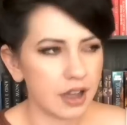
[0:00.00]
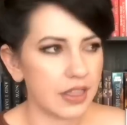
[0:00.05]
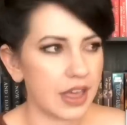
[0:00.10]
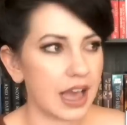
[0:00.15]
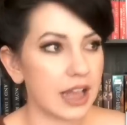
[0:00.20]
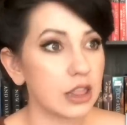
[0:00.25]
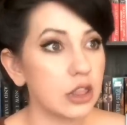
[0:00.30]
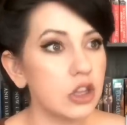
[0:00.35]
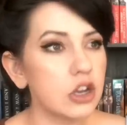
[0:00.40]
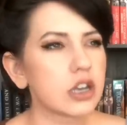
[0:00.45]

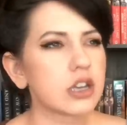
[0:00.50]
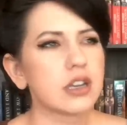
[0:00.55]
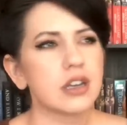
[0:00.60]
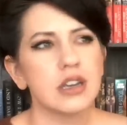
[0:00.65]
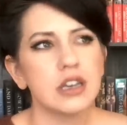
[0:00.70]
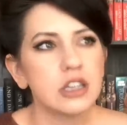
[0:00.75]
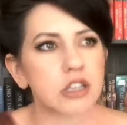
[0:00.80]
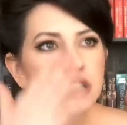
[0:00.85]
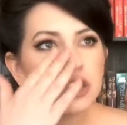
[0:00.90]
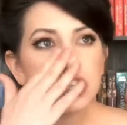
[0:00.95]
that look
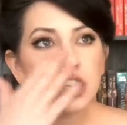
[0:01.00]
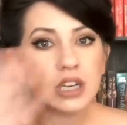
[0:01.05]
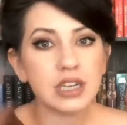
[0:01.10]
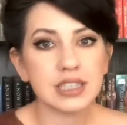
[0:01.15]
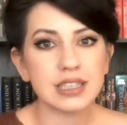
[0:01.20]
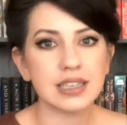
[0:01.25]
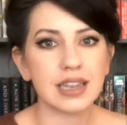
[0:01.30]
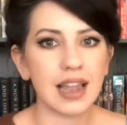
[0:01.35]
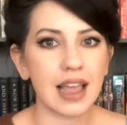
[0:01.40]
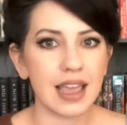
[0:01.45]

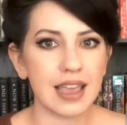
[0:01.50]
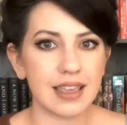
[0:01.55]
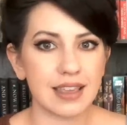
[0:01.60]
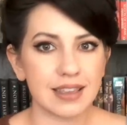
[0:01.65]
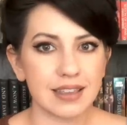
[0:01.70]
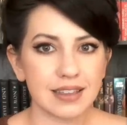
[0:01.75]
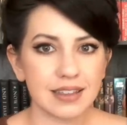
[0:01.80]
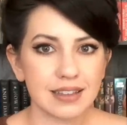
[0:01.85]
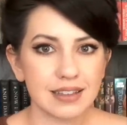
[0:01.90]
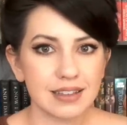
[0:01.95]
just
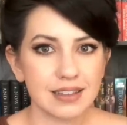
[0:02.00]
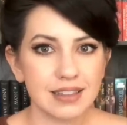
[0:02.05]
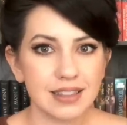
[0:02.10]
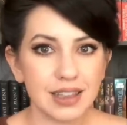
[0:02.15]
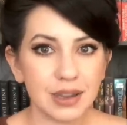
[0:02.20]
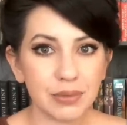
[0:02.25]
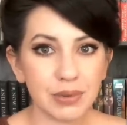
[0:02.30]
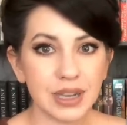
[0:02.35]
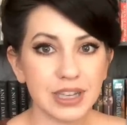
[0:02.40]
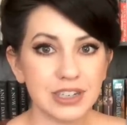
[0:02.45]
like
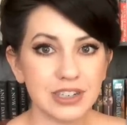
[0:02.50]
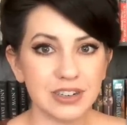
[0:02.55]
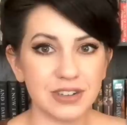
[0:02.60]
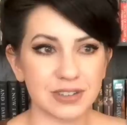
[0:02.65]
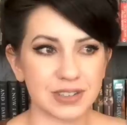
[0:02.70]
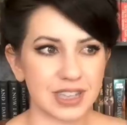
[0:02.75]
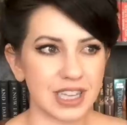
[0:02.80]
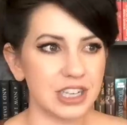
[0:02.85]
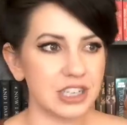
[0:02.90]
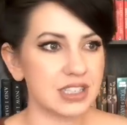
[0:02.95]
the
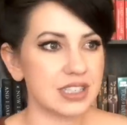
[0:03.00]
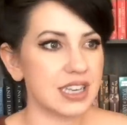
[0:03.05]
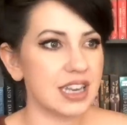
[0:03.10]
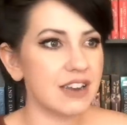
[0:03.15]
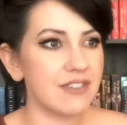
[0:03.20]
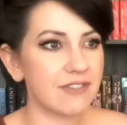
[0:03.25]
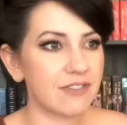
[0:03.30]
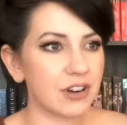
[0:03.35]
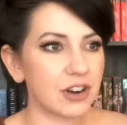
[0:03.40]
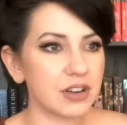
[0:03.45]
originals. They just
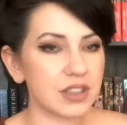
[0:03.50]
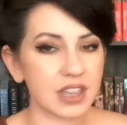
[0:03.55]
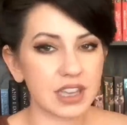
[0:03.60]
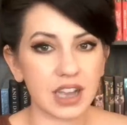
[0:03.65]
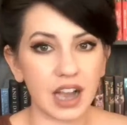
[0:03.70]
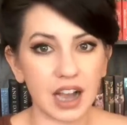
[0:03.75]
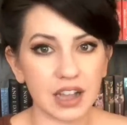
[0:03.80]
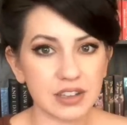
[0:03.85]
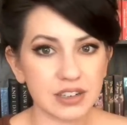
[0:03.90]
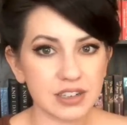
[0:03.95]
invert the
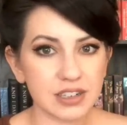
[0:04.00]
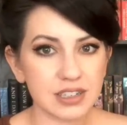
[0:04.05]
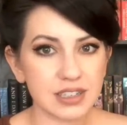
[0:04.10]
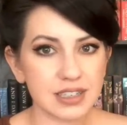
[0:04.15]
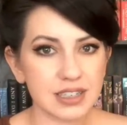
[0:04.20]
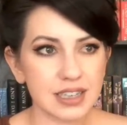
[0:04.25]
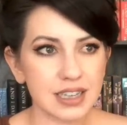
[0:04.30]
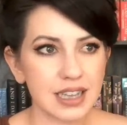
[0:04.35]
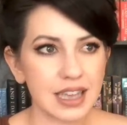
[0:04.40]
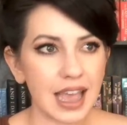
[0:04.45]

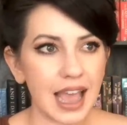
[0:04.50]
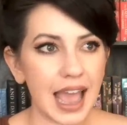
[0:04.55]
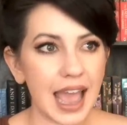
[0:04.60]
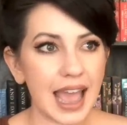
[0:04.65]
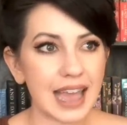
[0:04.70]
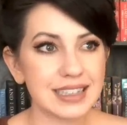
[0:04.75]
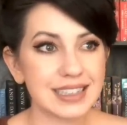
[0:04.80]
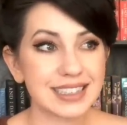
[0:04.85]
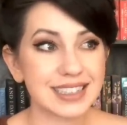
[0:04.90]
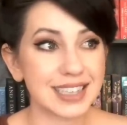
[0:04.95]
colors,
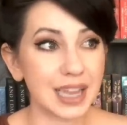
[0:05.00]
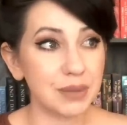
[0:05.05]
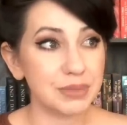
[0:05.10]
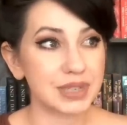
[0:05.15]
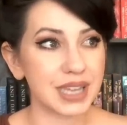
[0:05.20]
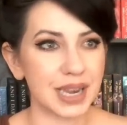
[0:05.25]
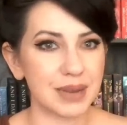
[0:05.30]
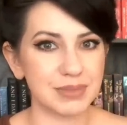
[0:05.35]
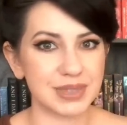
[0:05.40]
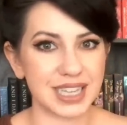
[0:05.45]
and
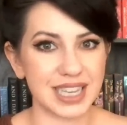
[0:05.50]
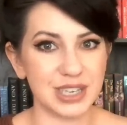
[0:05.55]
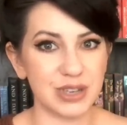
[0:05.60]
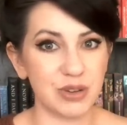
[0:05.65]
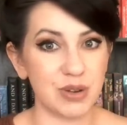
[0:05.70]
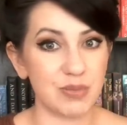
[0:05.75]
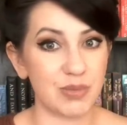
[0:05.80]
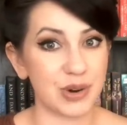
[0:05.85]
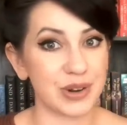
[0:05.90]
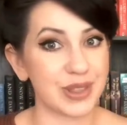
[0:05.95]
sometimes they
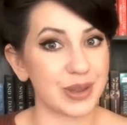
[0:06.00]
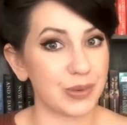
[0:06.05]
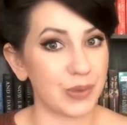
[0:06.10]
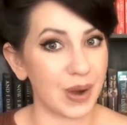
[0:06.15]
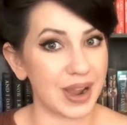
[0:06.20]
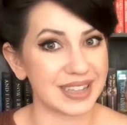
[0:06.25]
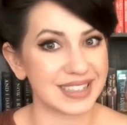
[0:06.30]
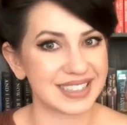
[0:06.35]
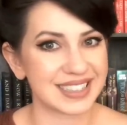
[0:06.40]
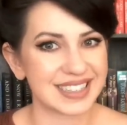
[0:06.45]
do it more than
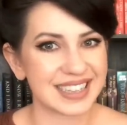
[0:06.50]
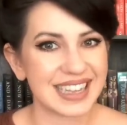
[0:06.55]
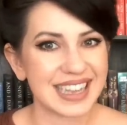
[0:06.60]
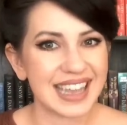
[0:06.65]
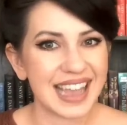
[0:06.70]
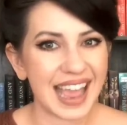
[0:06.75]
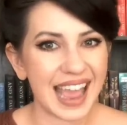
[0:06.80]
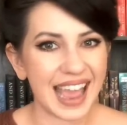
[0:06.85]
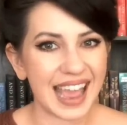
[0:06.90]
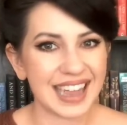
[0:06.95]
once.
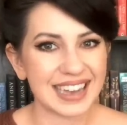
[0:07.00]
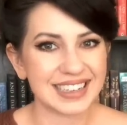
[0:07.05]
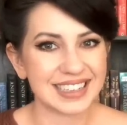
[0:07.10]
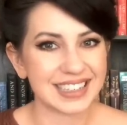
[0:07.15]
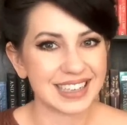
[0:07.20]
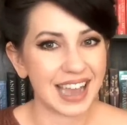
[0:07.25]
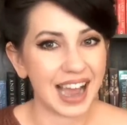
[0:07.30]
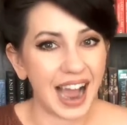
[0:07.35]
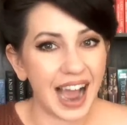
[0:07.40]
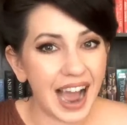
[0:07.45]

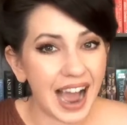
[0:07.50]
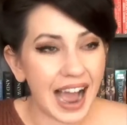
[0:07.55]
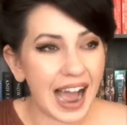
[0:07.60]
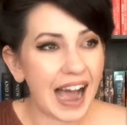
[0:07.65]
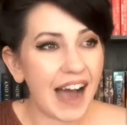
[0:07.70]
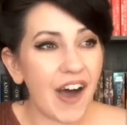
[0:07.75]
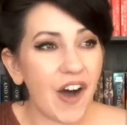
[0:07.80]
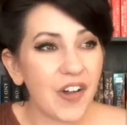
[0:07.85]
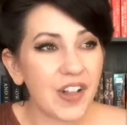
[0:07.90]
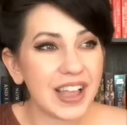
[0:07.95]
And
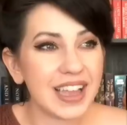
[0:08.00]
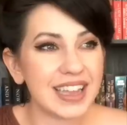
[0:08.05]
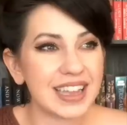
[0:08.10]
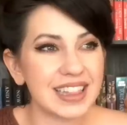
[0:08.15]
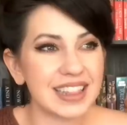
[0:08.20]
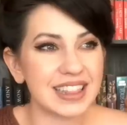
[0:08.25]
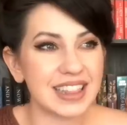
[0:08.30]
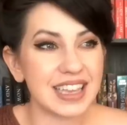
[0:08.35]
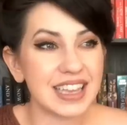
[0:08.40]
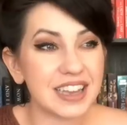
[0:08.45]
all I
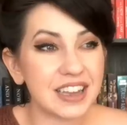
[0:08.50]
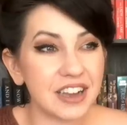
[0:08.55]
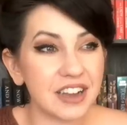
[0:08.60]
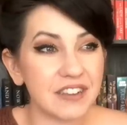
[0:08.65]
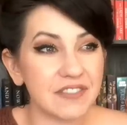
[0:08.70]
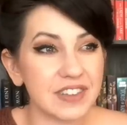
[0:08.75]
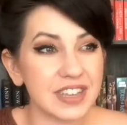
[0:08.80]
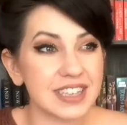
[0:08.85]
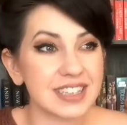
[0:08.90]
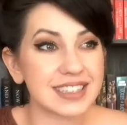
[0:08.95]
can think
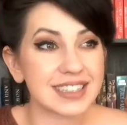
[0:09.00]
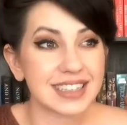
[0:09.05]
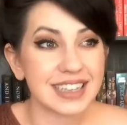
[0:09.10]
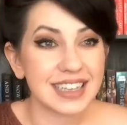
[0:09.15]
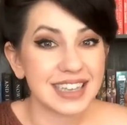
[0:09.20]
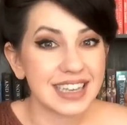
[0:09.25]
of is